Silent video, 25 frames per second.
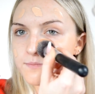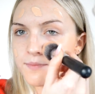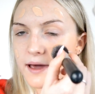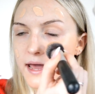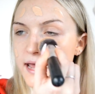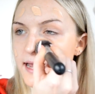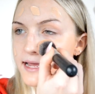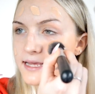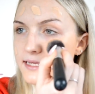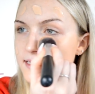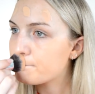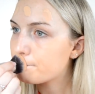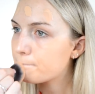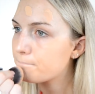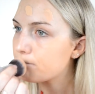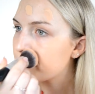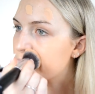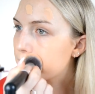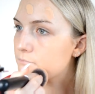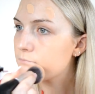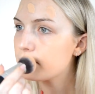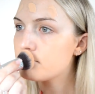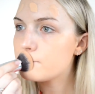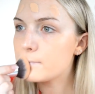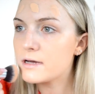based.
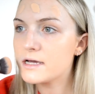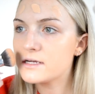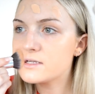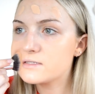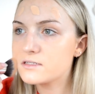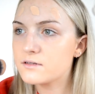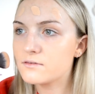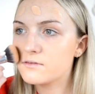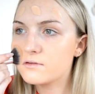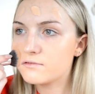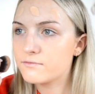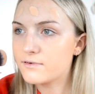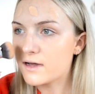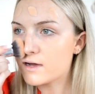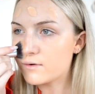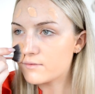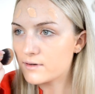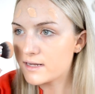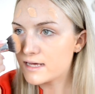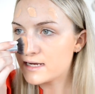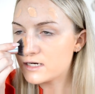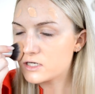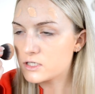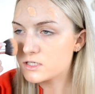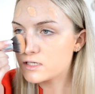Most of the
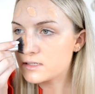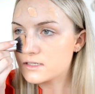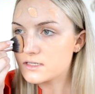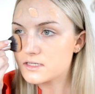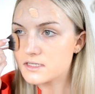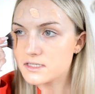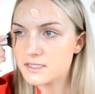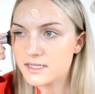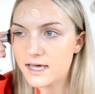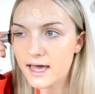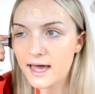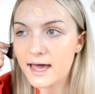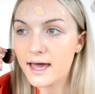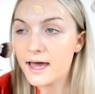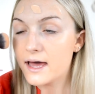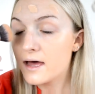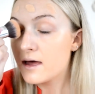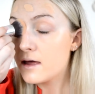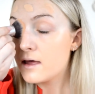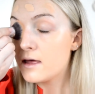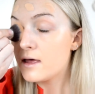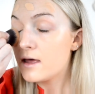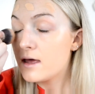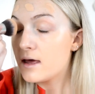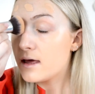foundations
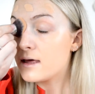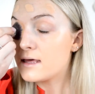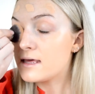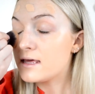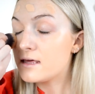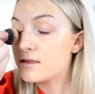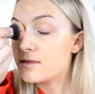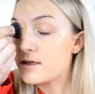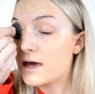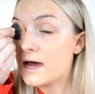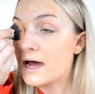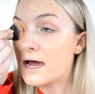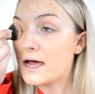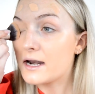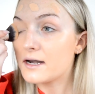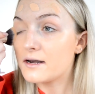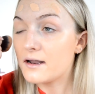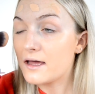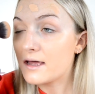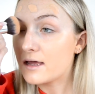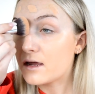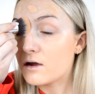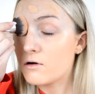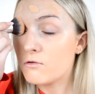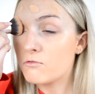there either had
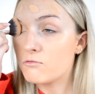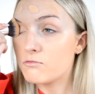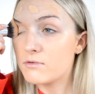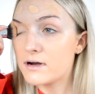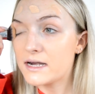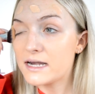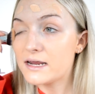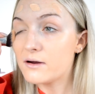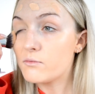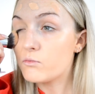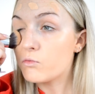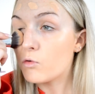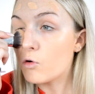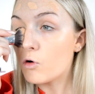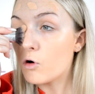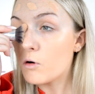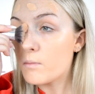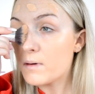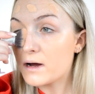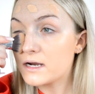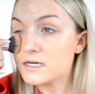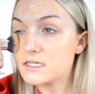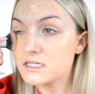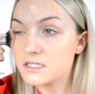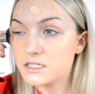like a really
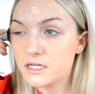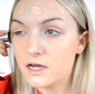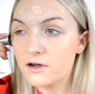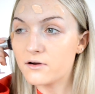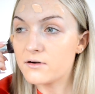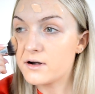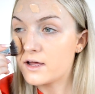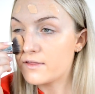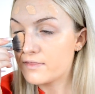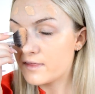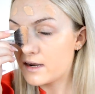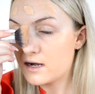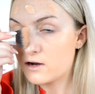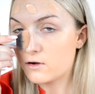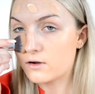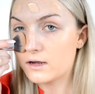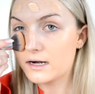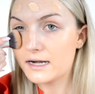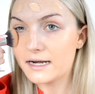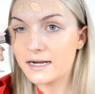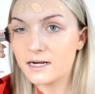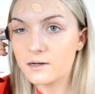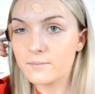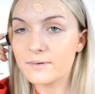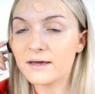warm undertone, like they
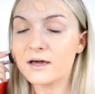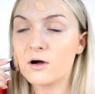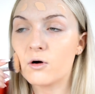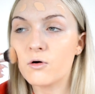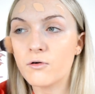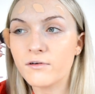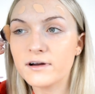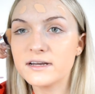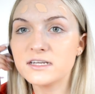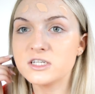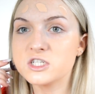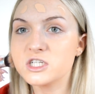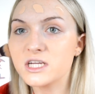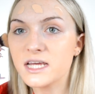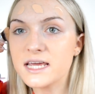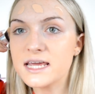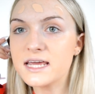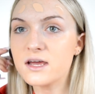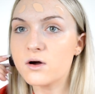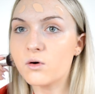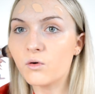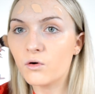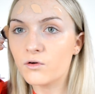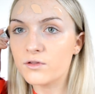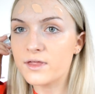look a little bit
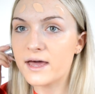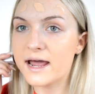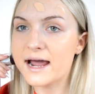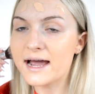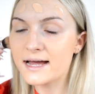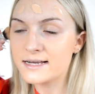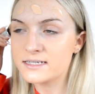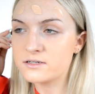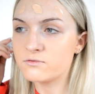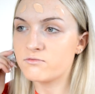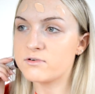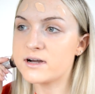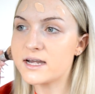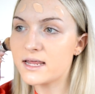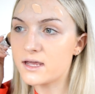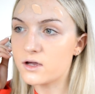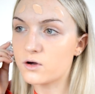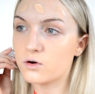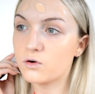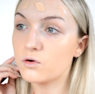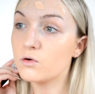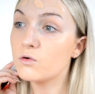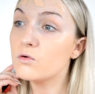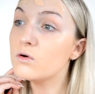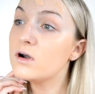orangey, or they had a really
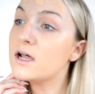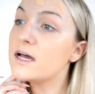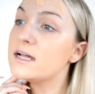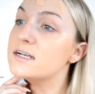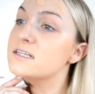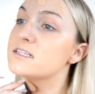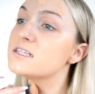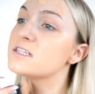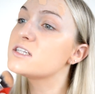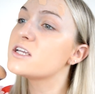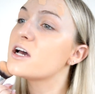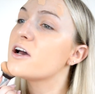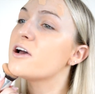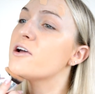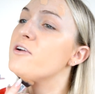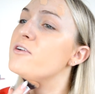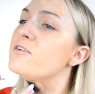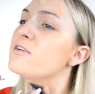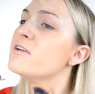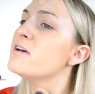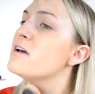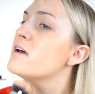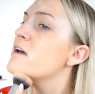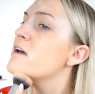cool undertone.